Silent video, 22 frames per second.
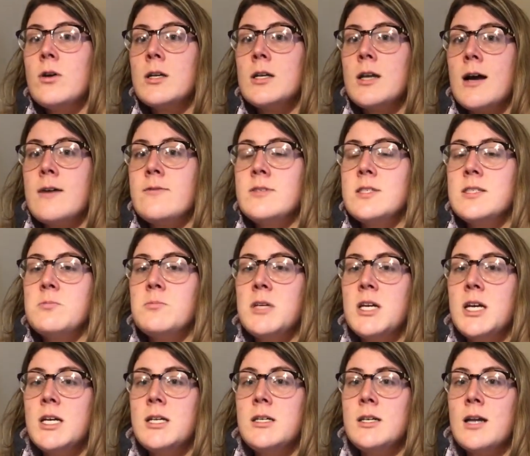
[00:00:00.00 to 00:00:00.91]
novice
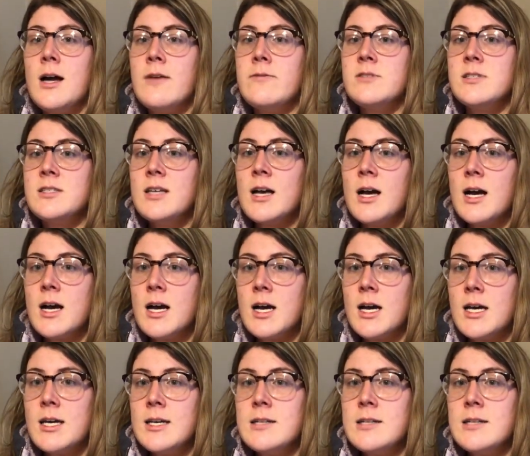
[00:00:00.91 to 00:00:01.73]
mid, novice high,